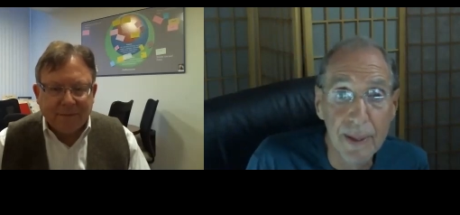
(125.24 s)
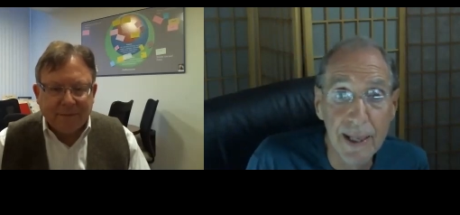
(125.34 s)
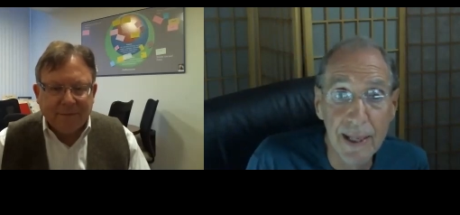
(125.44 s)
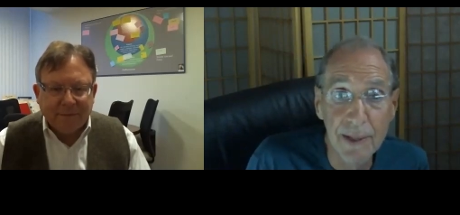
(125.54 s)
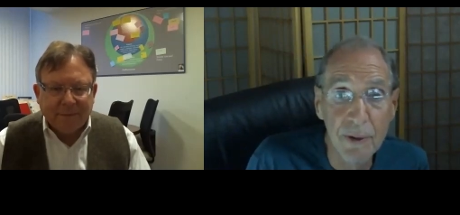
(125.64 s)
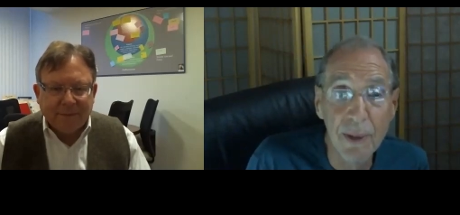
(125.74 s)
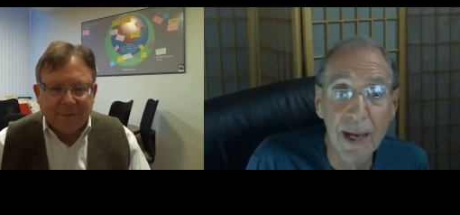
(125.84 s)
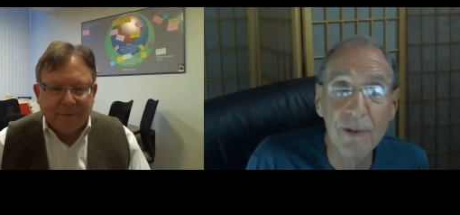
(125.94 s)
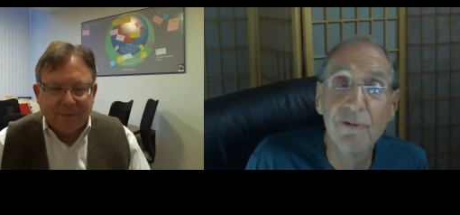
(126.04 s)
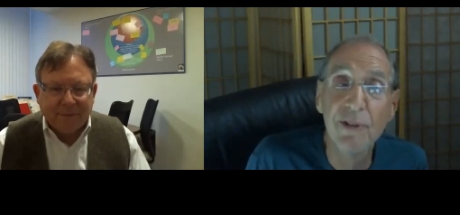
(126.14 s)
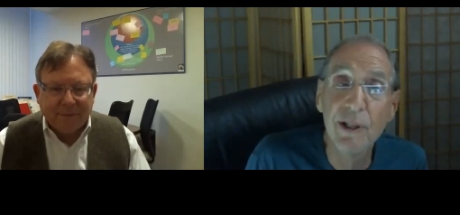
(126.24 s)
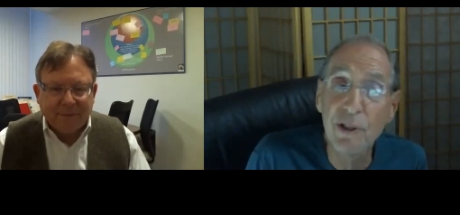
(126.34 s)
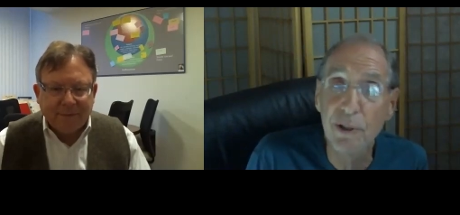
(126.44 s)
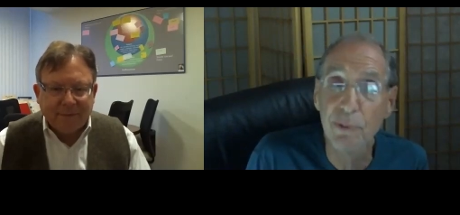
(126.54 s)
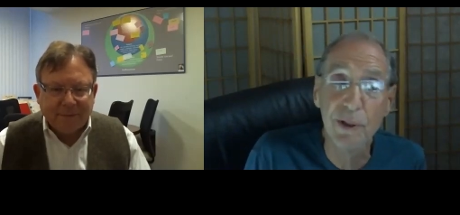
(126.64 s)
Speaker 1: And you had a
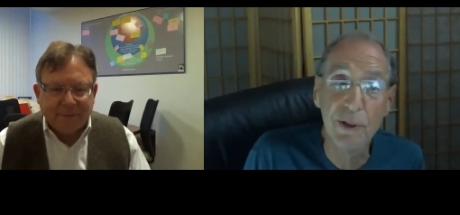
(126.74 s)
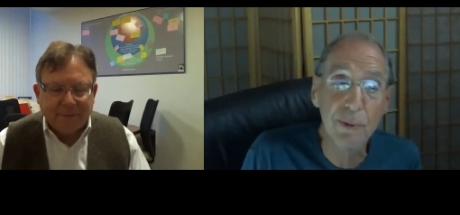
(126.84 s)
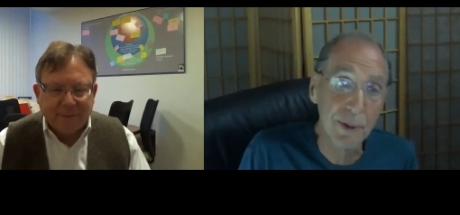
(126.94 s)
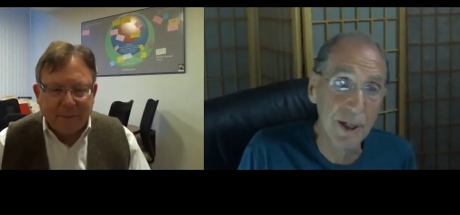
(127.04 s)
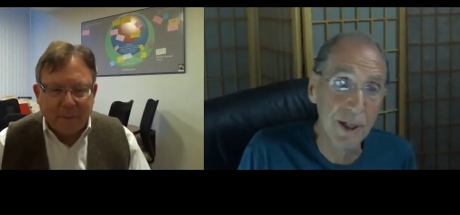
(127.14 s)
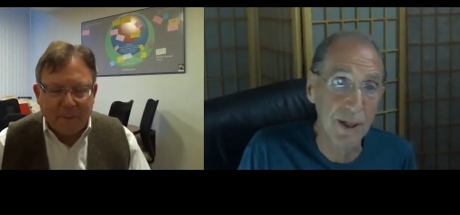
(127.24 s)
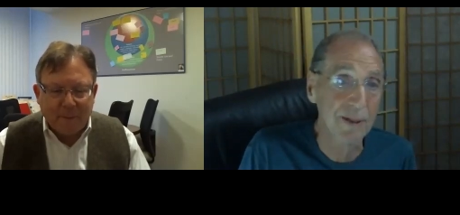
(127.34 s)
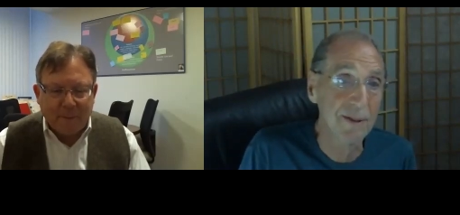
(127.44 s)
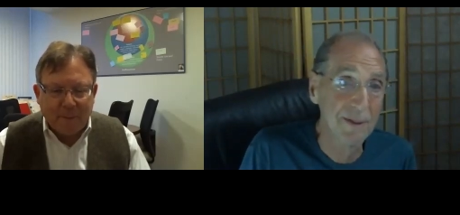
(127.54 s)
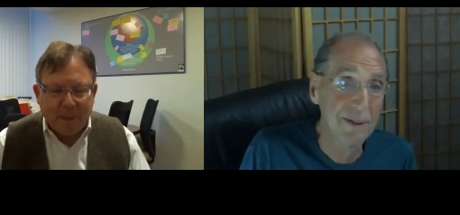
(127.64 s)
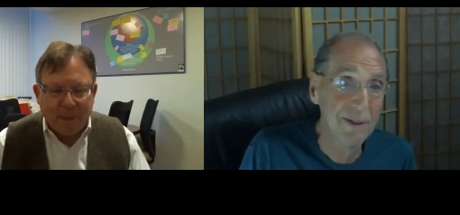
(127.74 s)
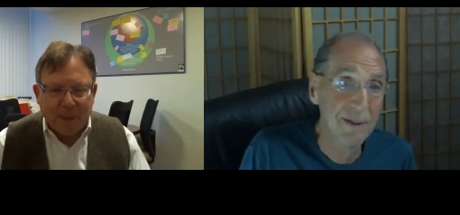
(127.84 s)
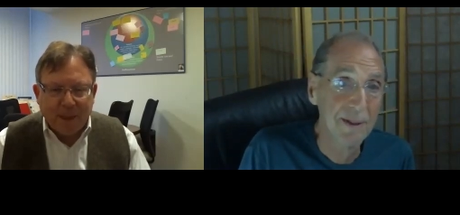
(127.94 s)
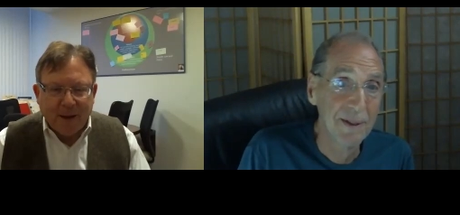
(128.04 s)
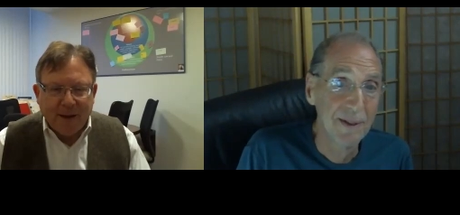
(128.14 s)
vision when you were young.
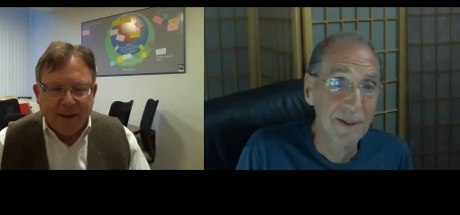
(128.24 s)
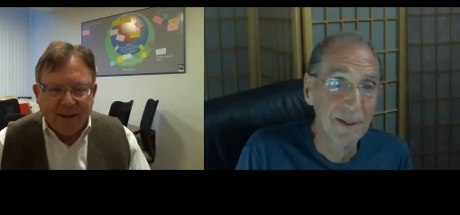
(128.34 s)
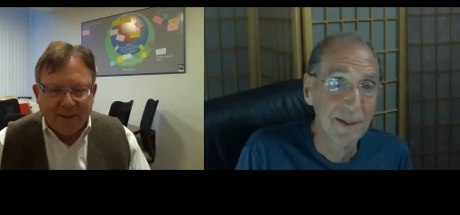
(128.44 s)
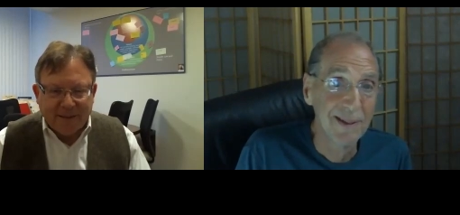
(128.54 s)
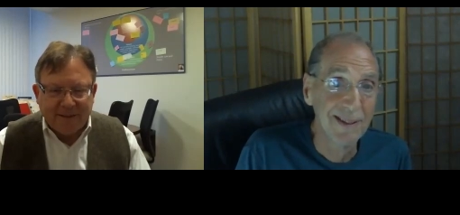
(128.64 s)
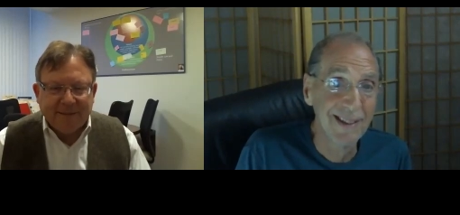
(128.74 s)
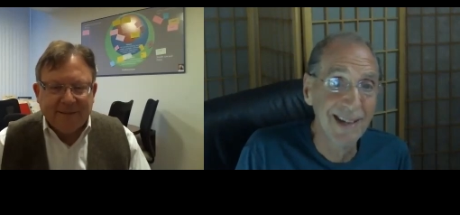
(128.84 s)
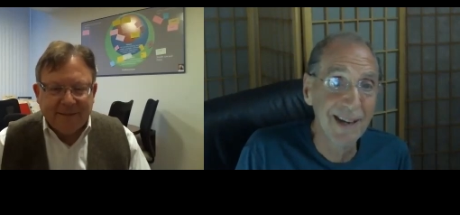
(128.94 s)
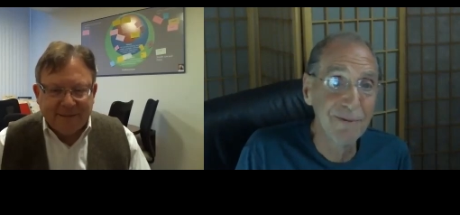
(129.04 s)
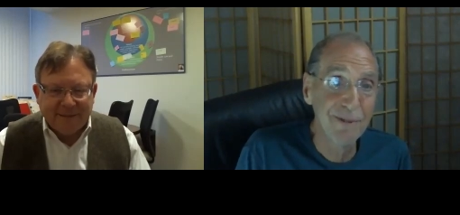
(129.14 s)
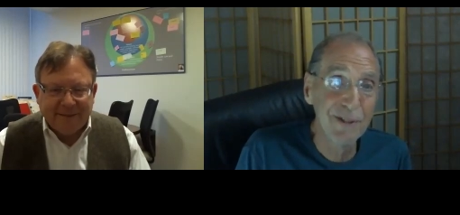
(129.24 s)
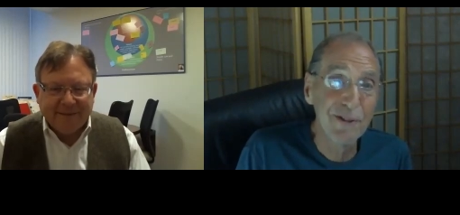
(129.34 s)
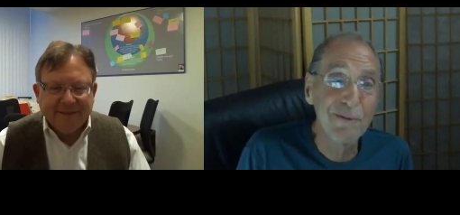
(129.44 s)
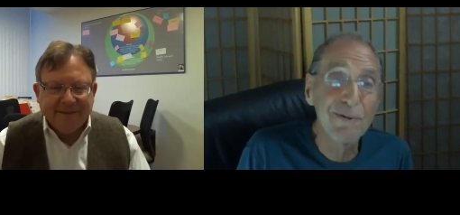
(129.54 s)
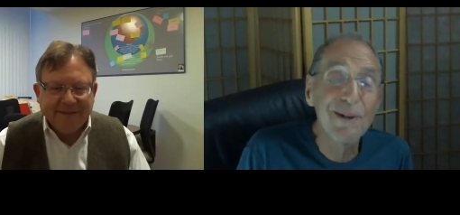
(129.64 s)
And that
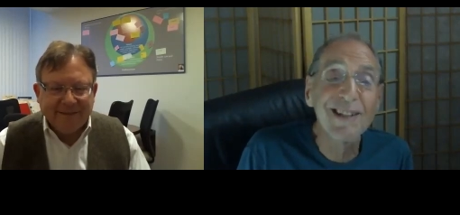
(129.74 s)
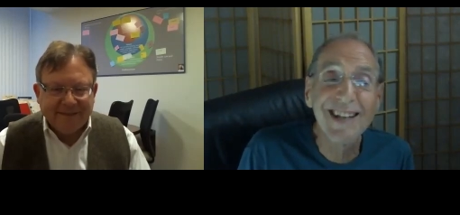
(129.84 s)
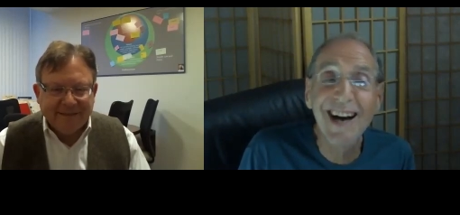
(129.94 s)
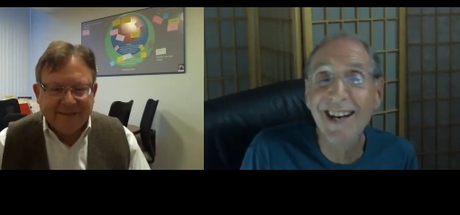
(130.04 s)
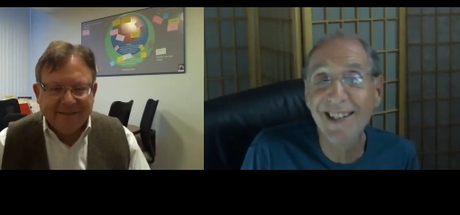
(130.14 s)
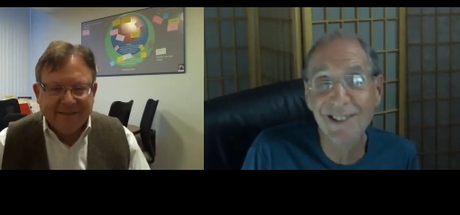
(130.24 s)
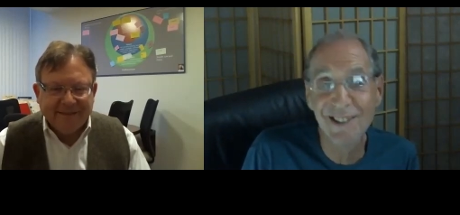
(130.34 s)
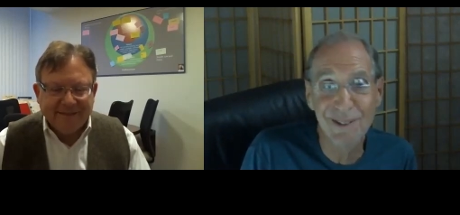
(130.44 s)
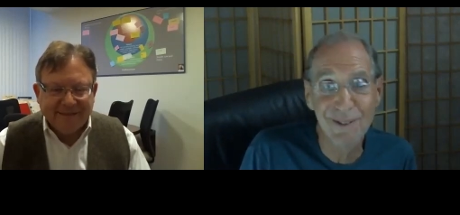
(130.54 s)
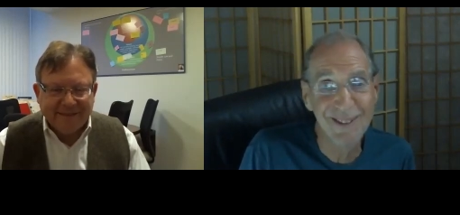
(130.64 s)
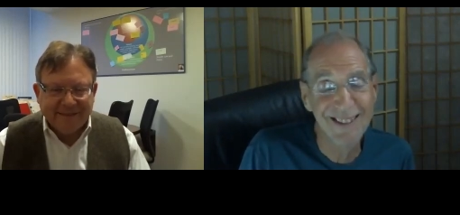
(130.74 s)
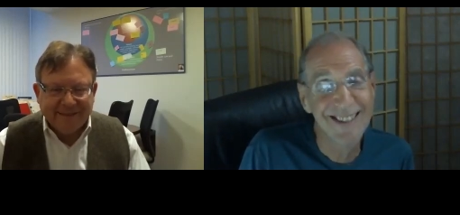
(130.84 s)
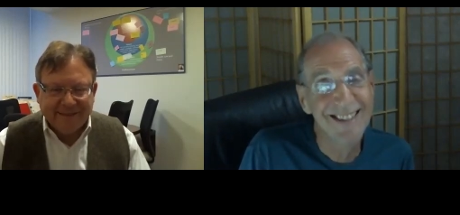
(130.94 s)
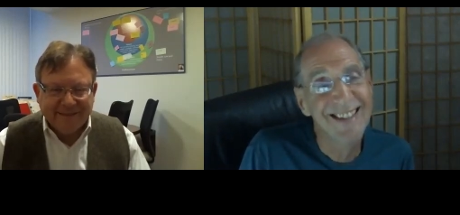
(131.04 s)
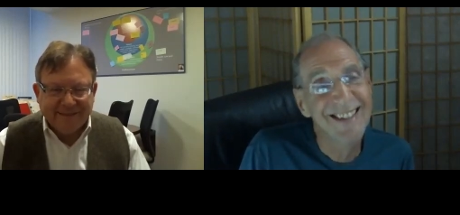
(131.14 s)
vision really guided you
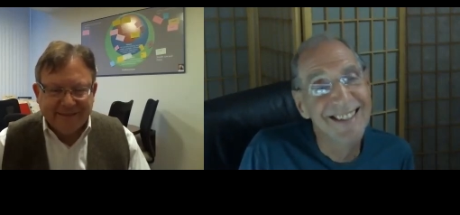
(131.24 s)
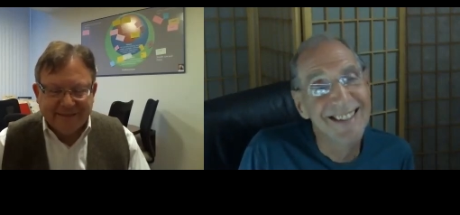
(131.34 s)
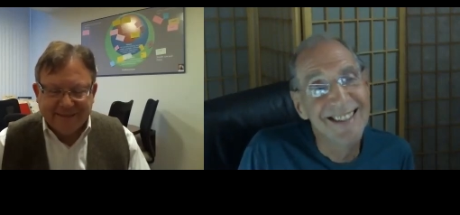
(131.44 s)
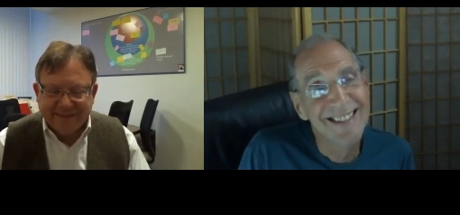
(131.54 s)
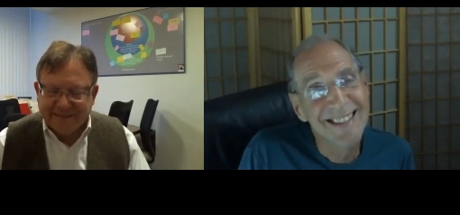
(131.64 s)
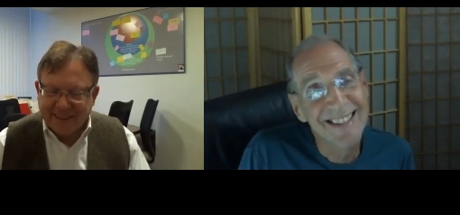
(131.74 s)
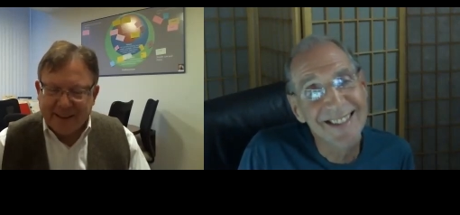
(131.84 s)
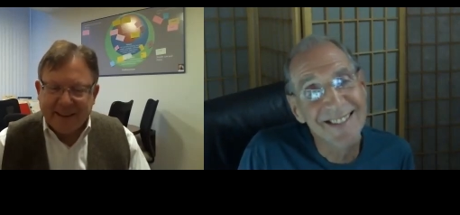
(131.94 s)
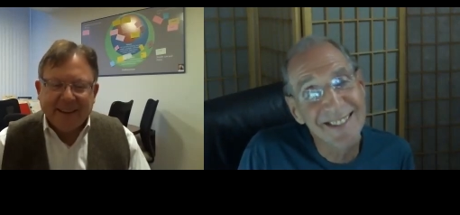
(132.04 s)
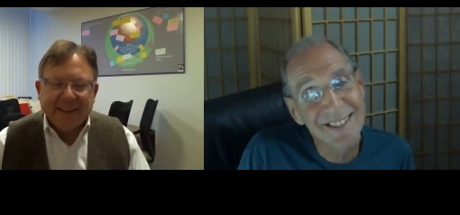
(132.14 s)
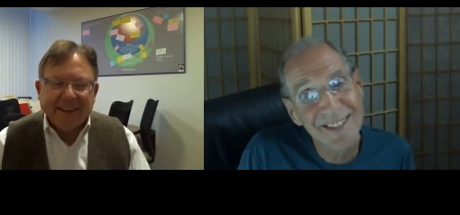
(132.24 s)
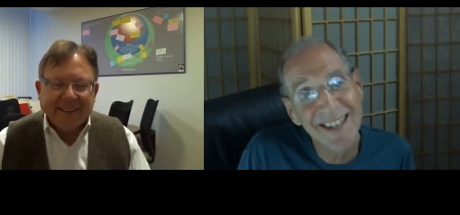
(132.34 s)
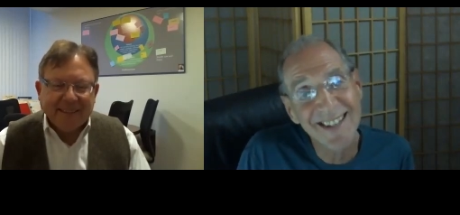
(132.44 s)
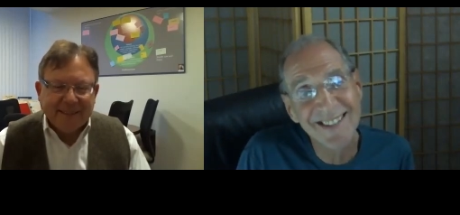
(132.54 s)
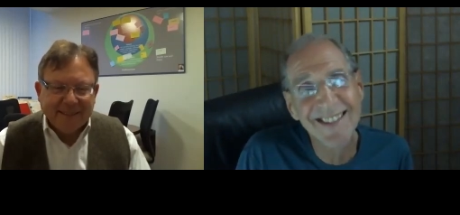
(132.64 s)
and still
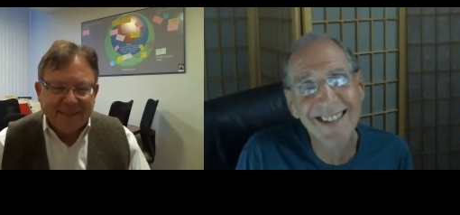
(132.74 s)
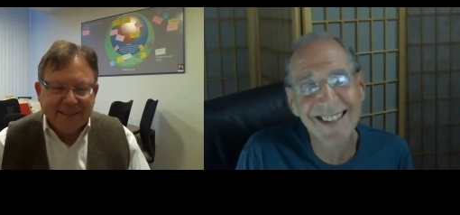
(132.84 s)
does.